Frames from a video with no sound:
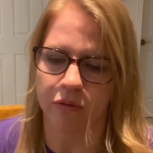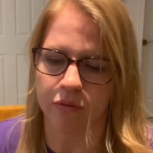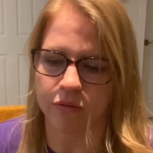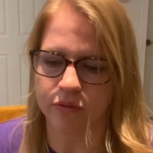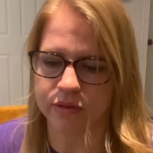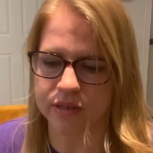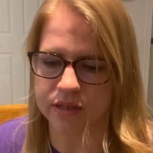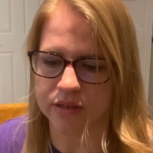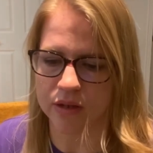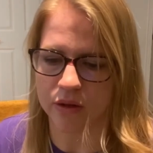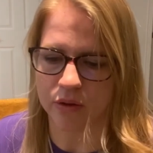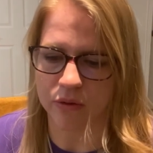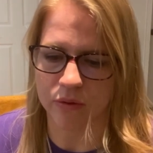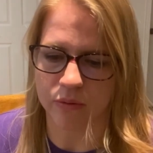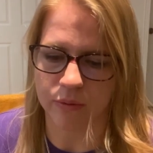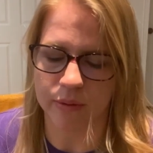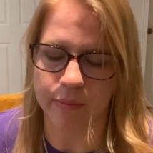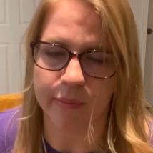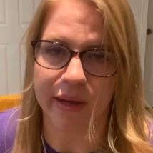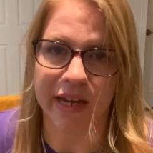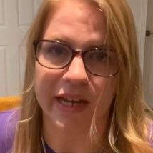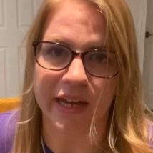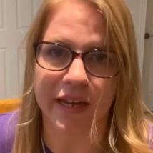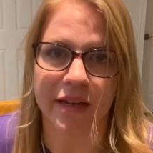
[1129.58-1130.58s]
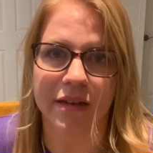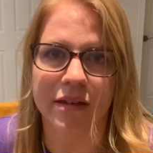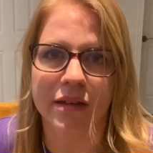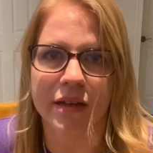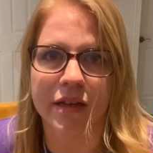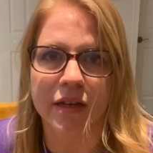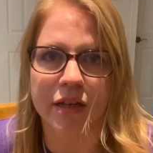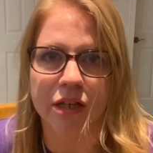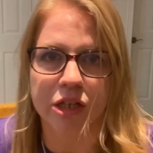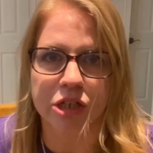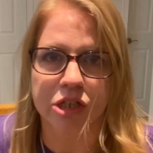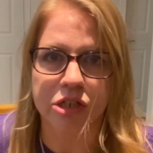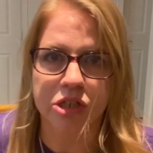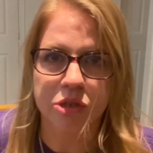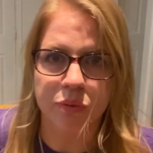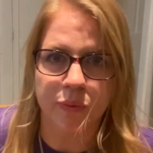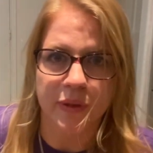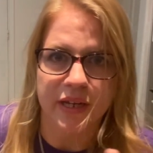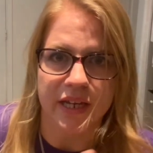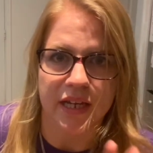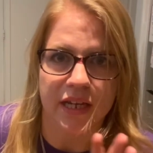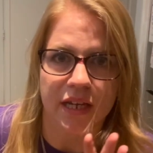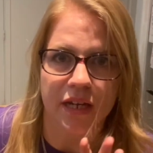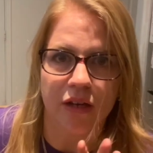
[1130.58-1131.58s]
So we might
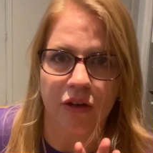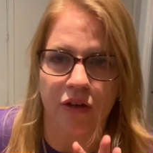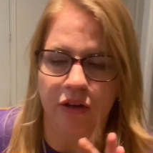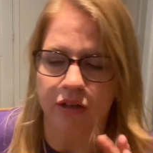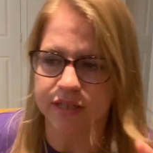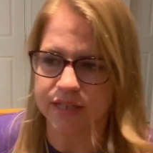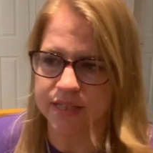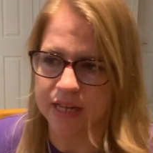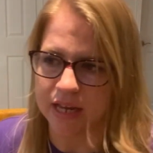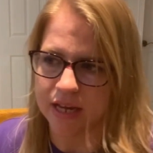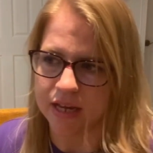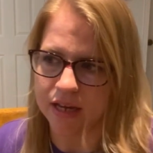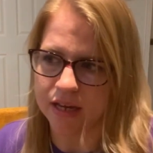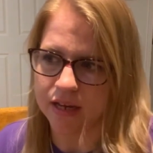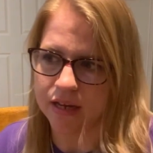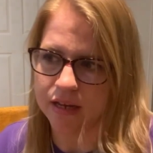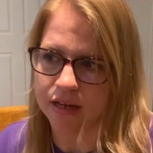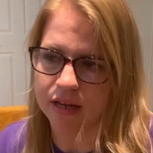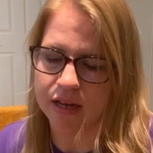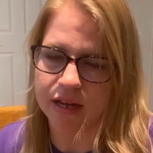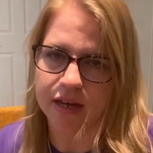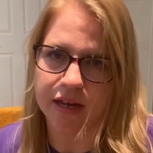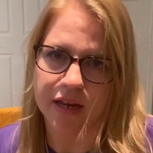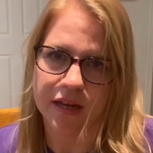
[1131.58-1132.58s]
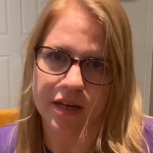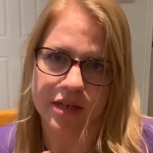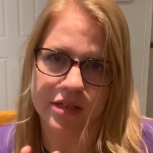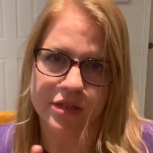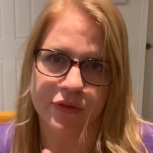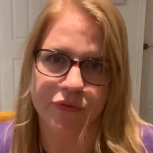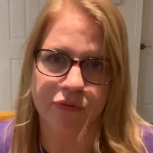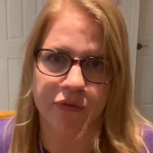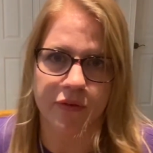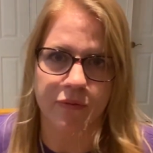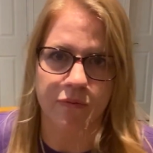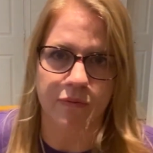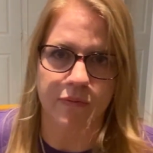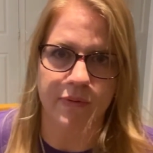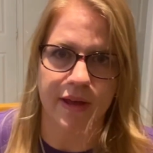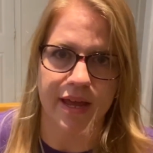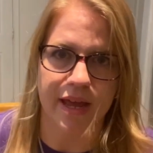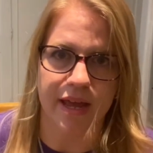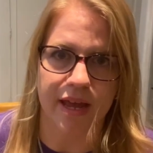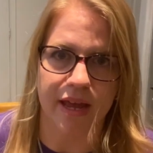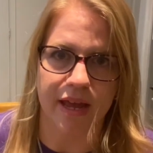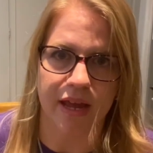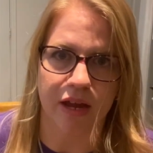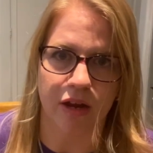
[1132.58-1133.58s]
tweak or say it in a different
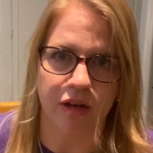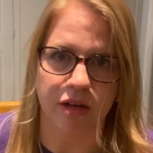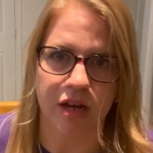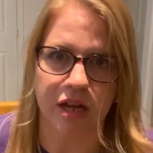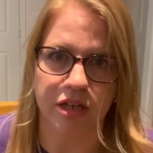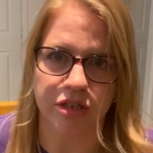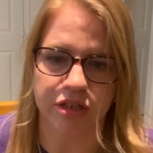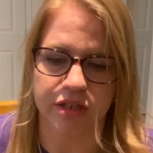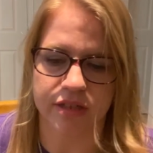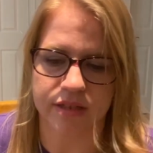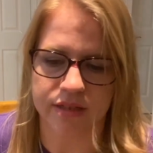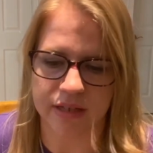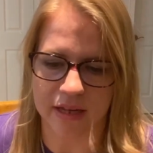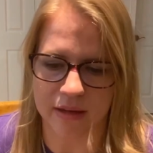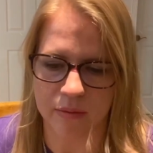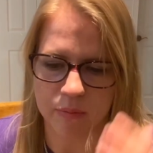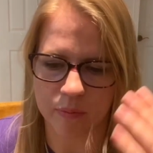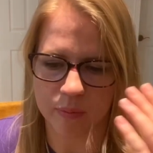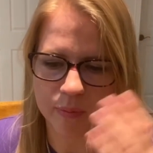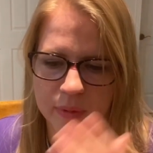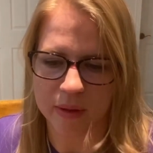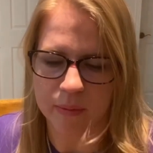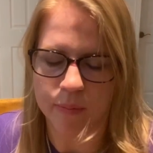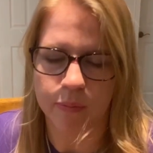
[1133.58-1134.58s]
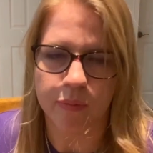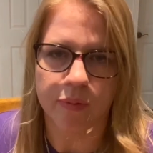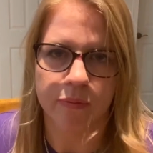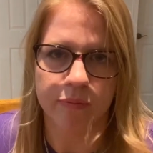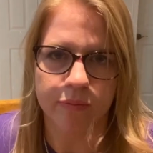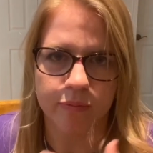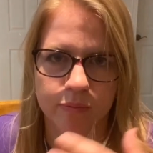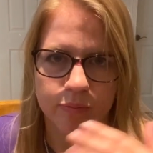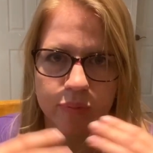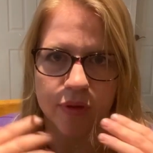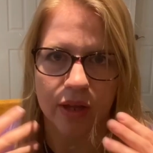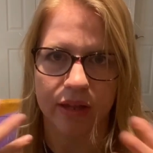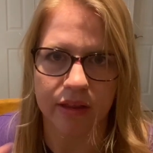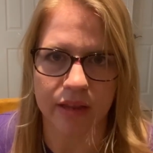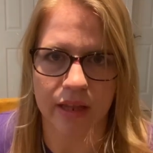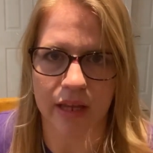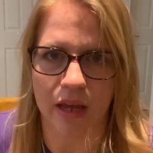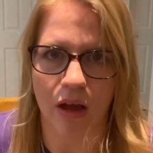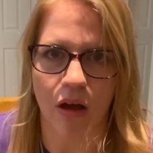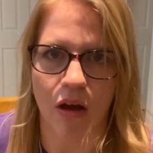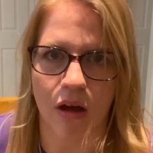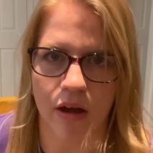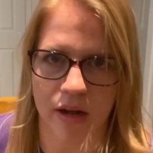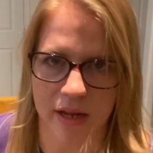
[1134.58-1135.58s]
way, or not just like be
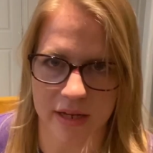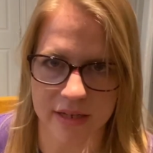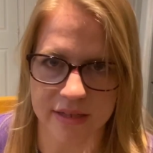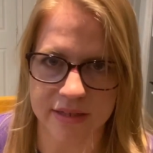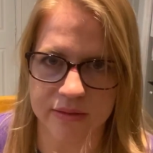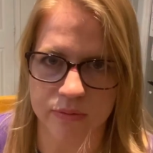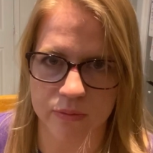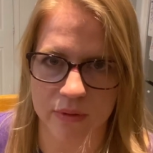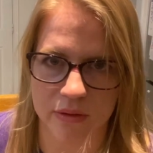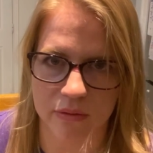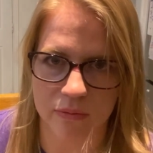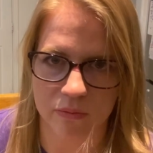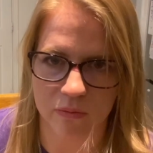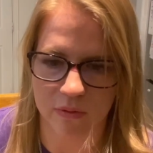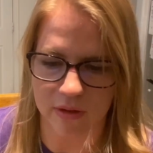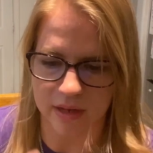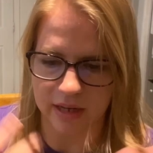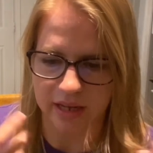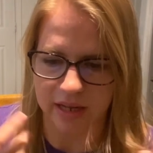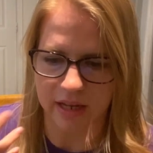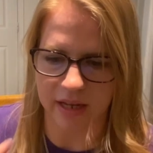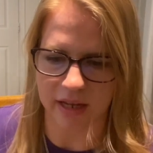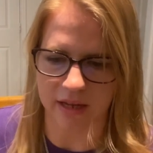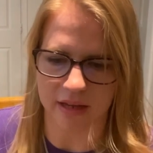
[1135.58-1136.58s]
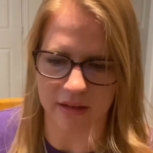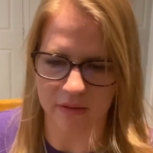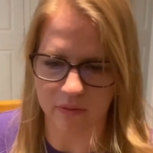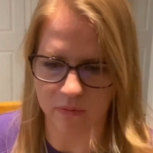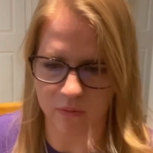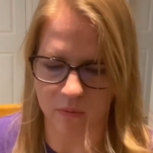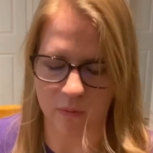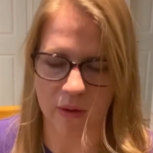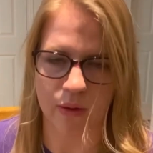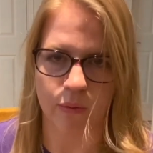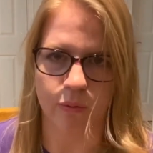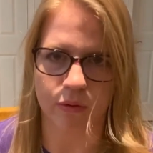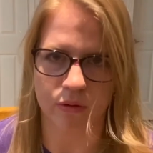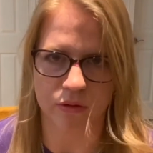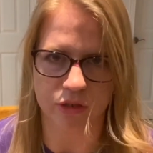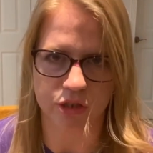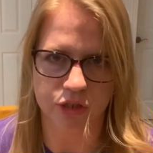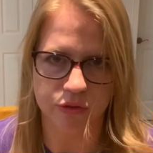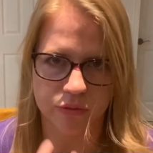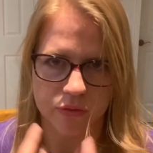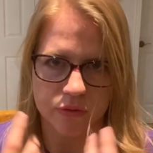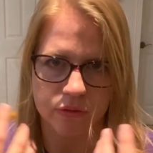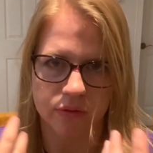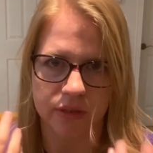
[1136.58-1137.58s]
bluntly honest with what we're
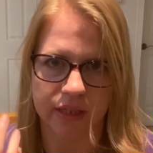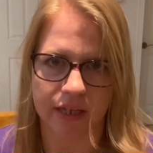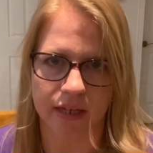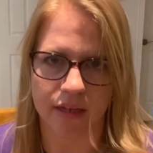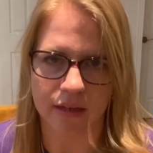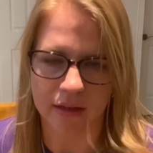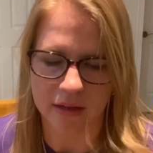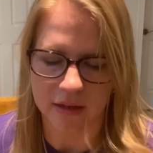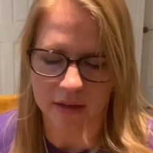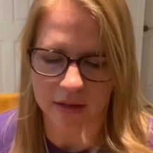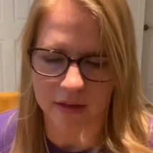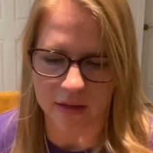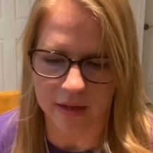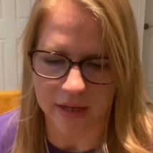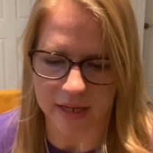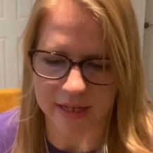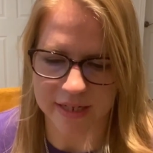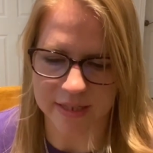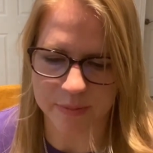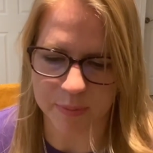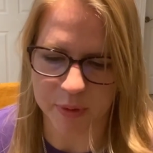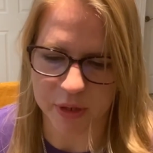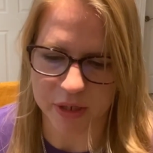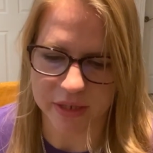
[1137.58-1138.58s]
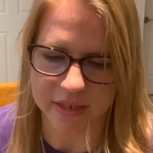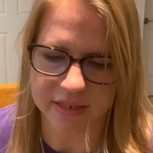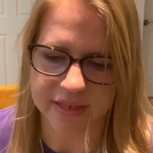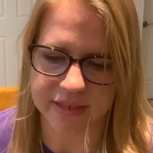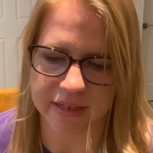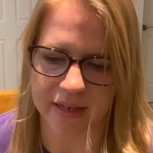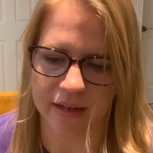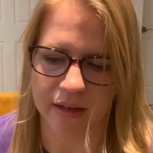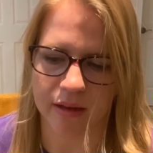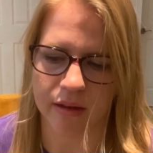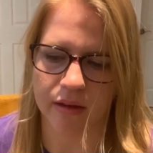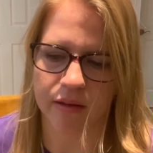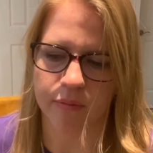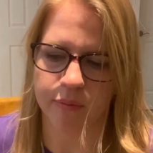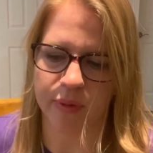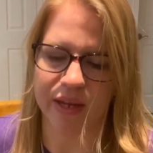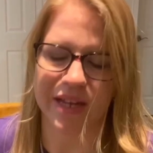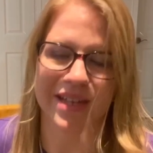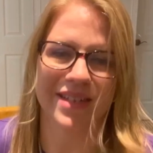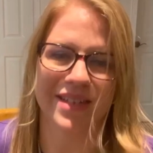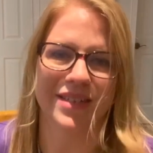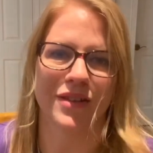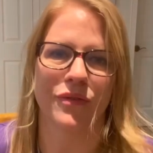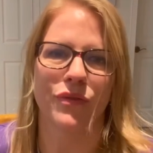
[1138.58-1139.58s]
truly experiencing
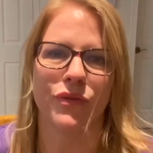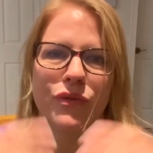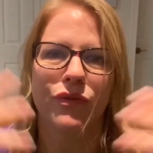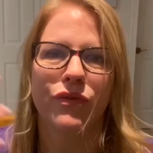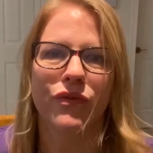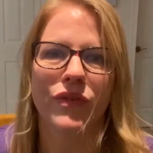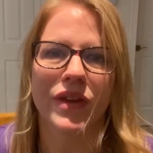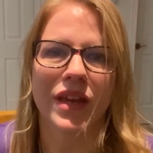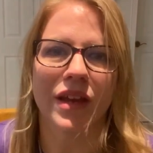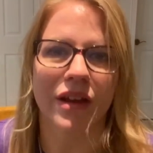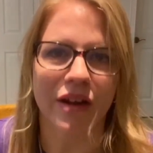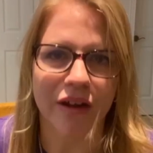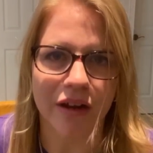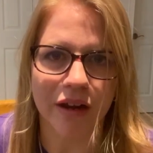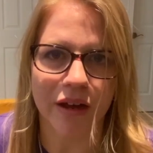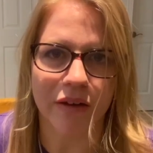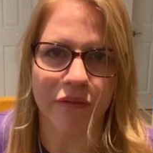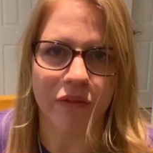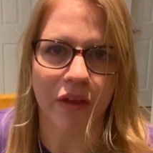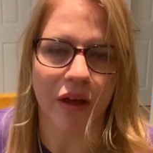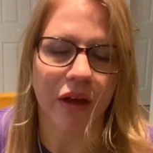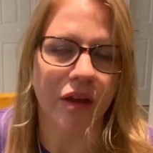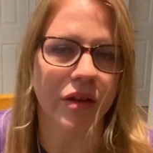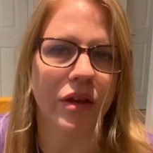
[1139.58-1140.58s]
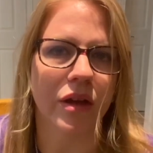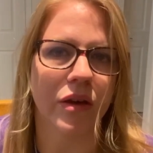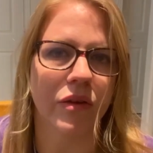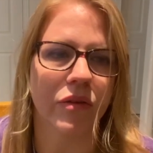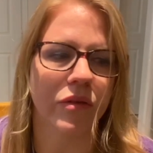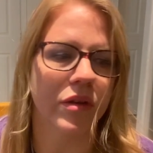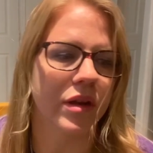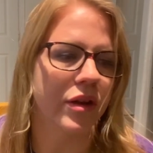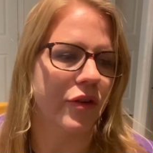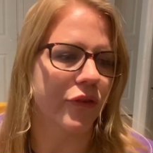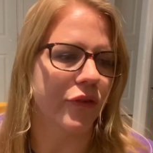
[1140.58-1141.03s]
because of fear of the unknown, or